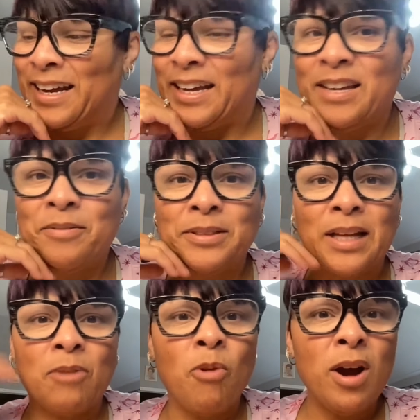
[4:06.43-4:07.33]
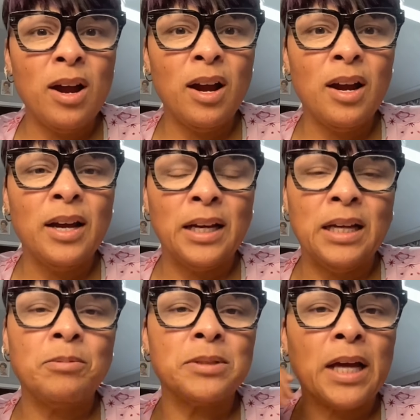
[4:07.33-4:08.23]
he was like, what?
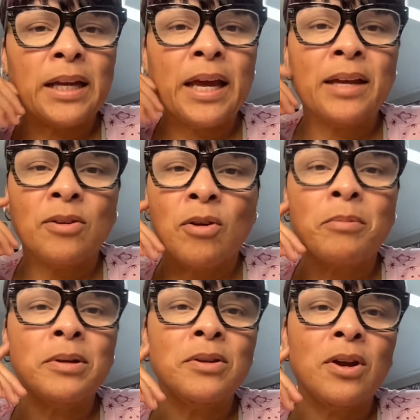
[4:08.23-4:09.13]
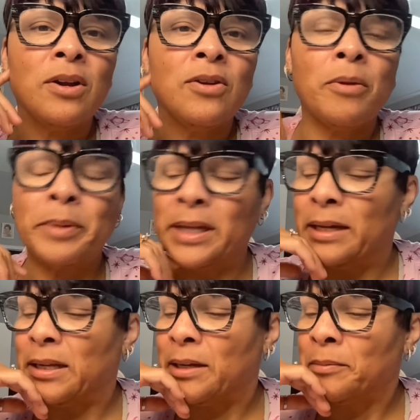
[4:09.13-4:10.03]
He was like, yeah, Noma, Noma
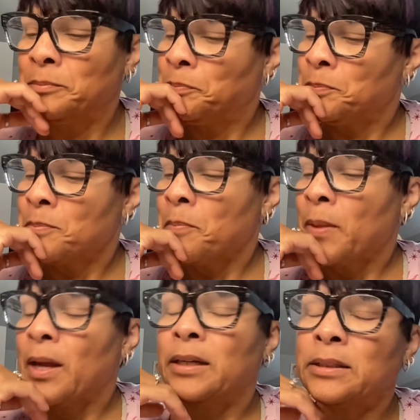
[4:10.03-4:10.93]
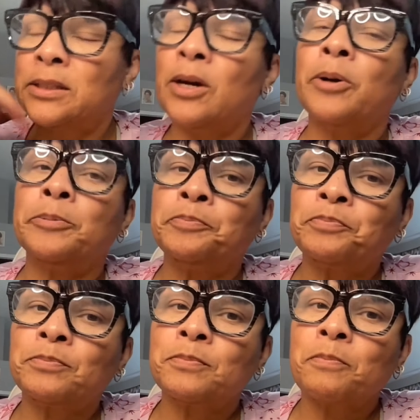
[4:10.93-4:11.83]
did it. And so
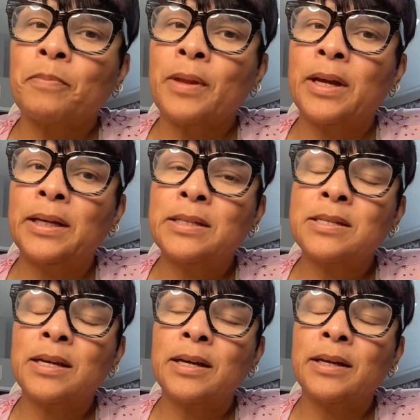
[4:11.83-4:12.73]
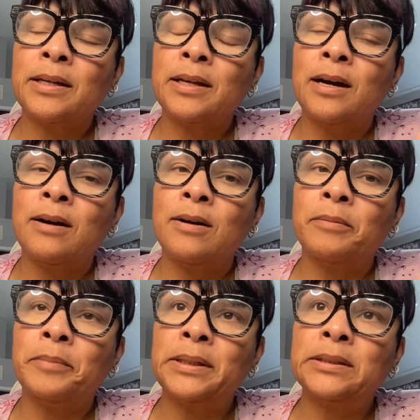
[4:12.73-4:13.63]
he said,
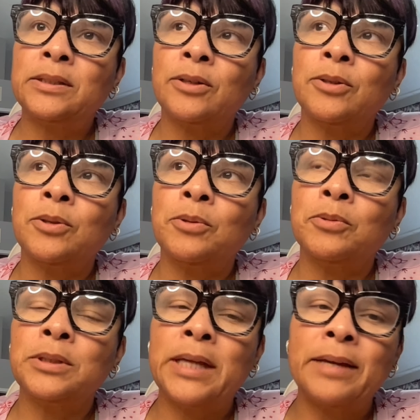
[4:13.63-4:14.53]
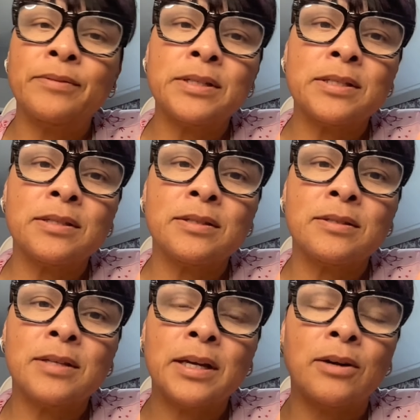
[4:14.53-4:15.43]
um, and so Davis
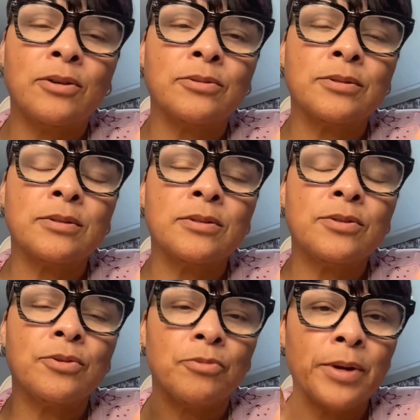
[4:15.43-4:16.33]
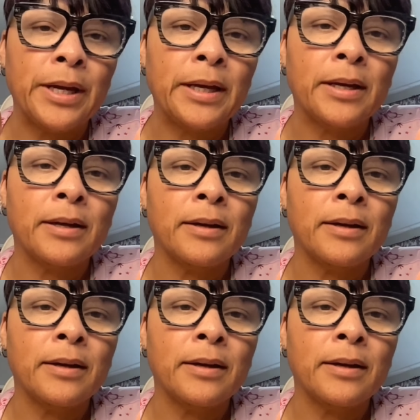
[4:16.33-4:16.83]
tells Tariq